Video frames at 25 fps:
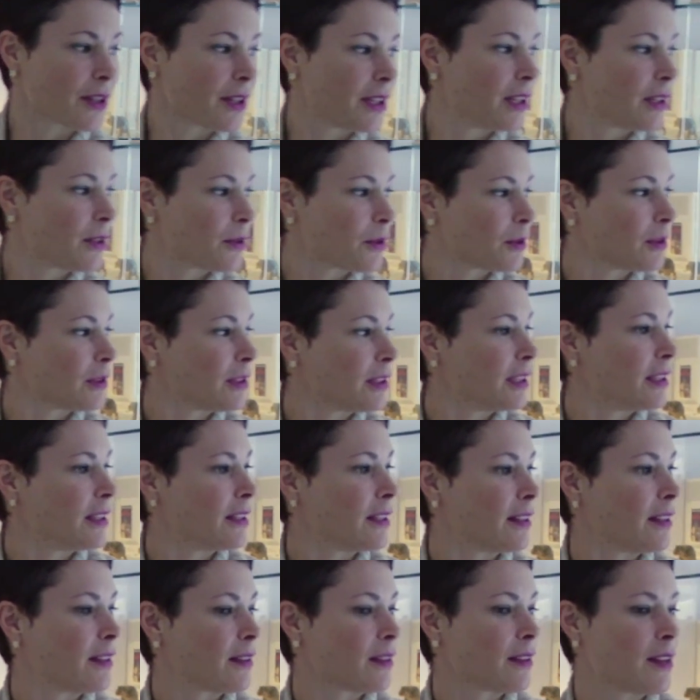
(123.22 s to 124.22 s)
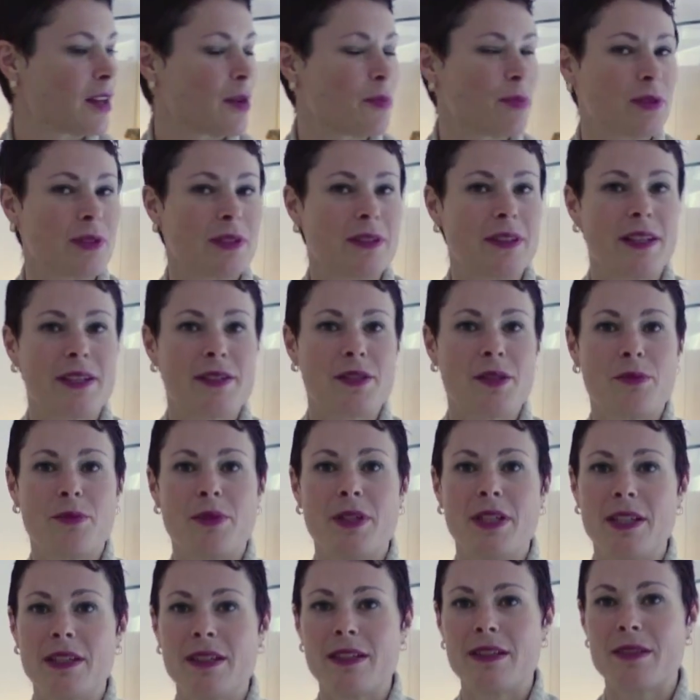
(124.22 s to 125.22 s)
are here only a couple of days a
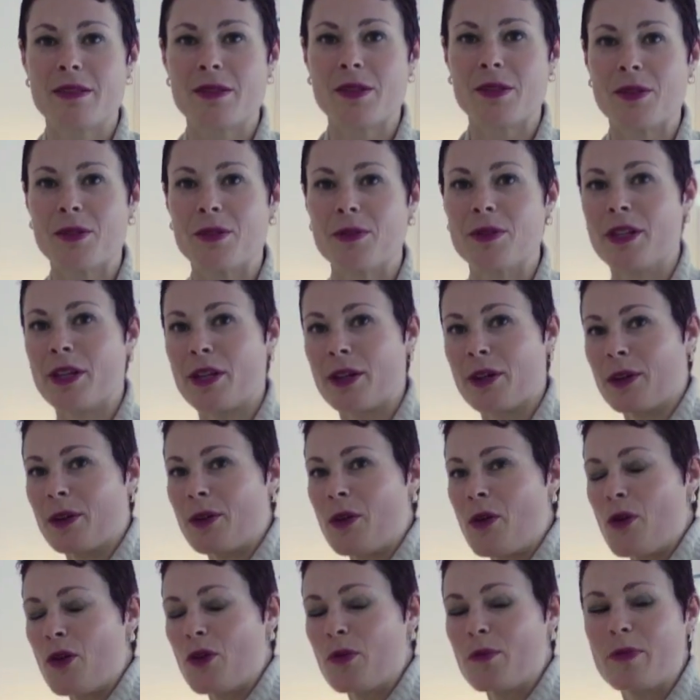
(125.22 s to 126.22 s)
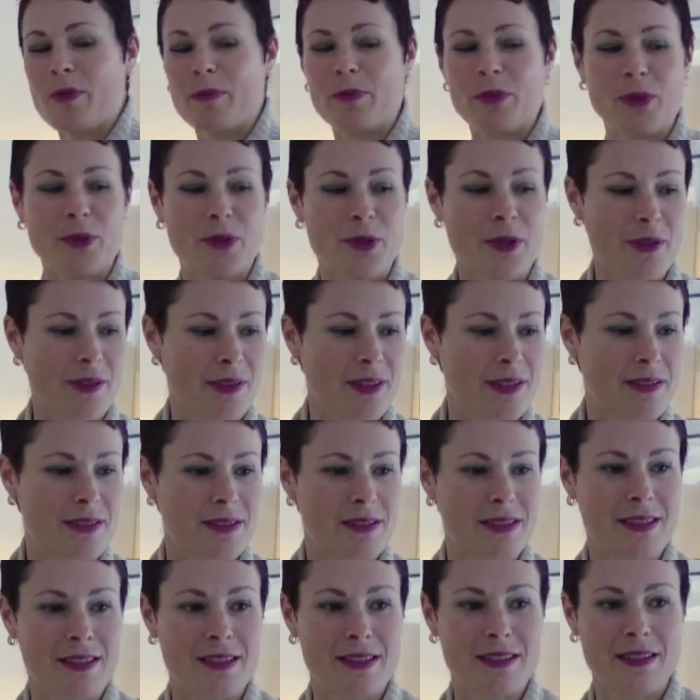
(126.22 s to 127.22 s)
week, so their home up north
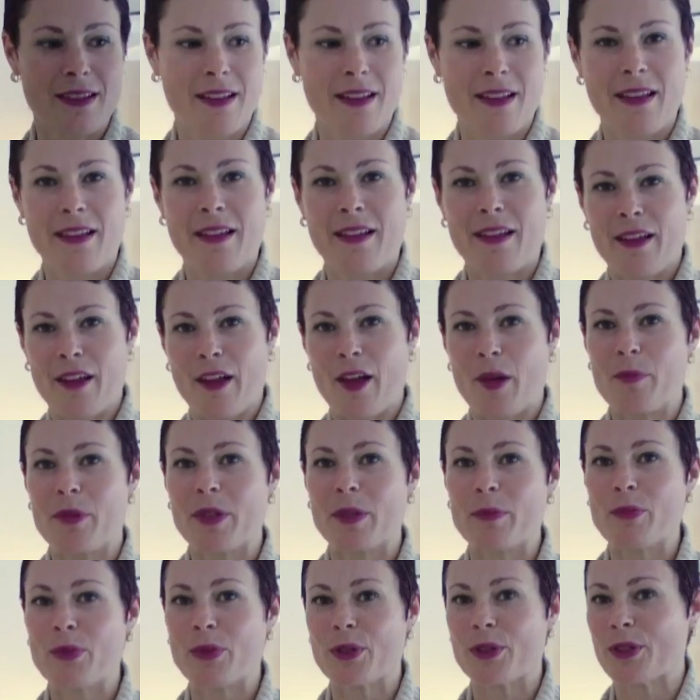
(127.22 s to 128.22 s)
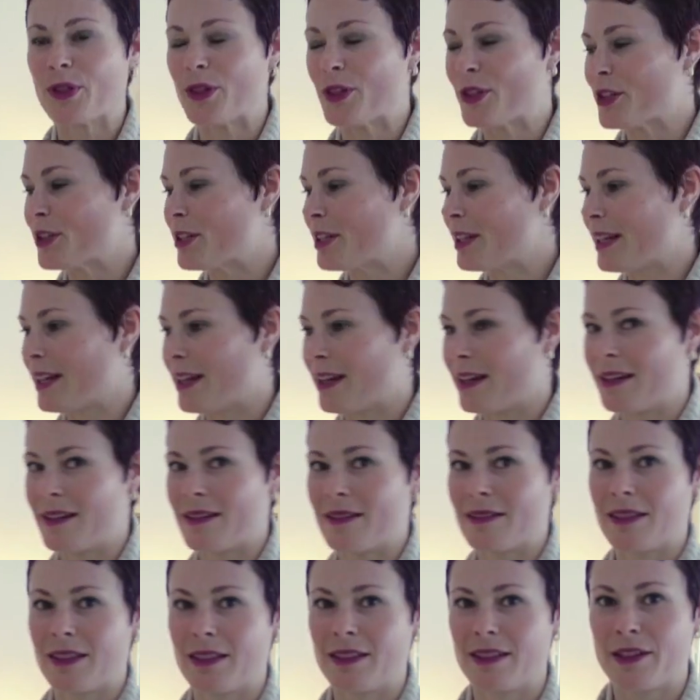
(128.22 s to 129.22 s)
is a bit more
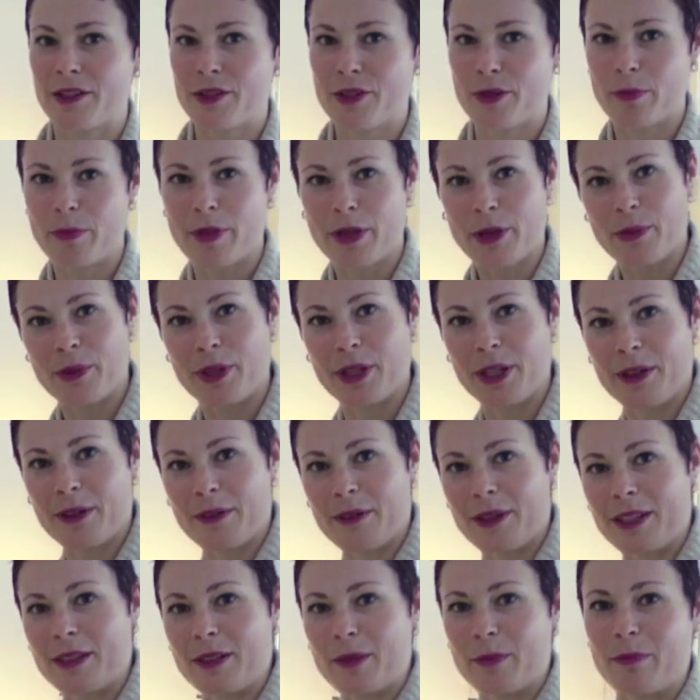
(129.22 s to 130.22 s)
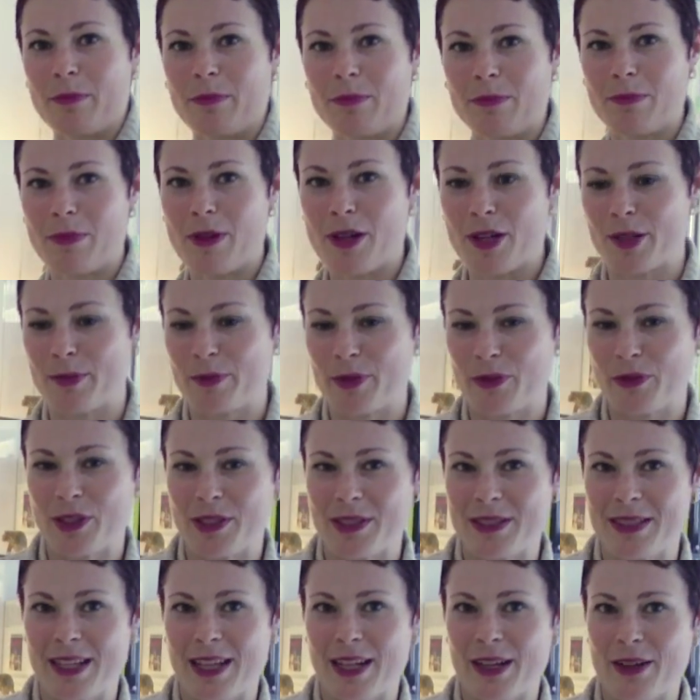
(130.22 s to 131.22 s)
organized. Like, there's a barrier at the bottom of
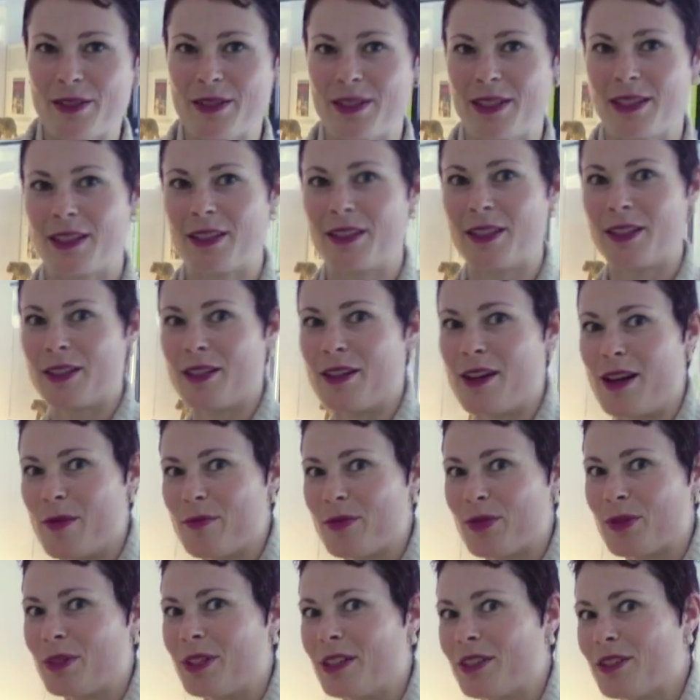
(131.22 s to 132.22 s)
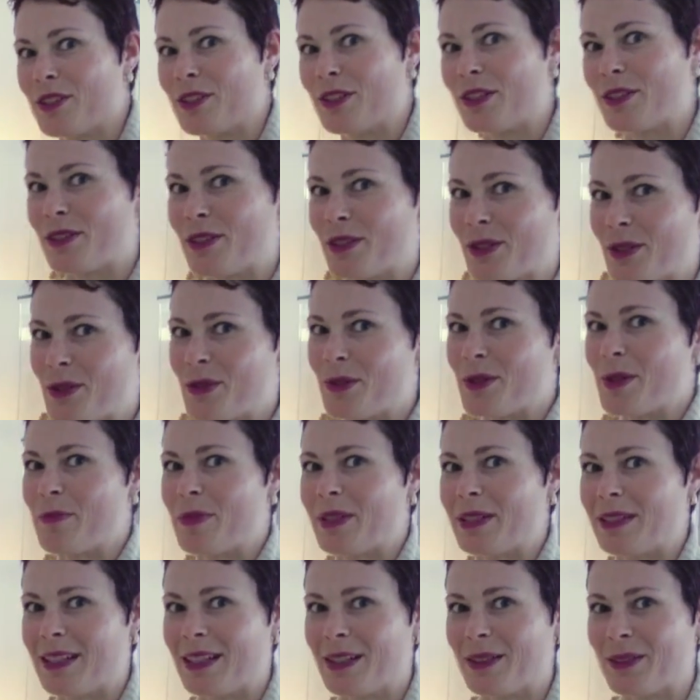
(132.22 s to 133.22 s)
the stairs and on the top so that she doesn't go
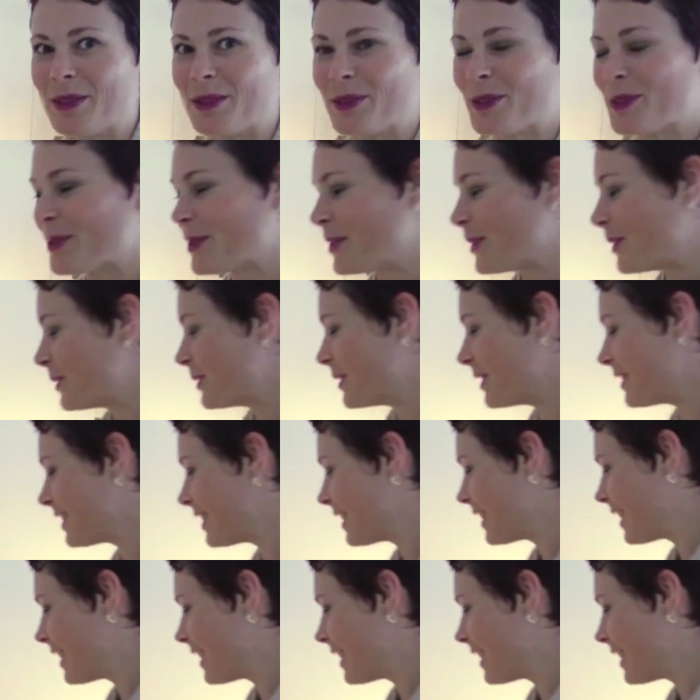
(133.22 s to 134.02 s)
up and down on her own.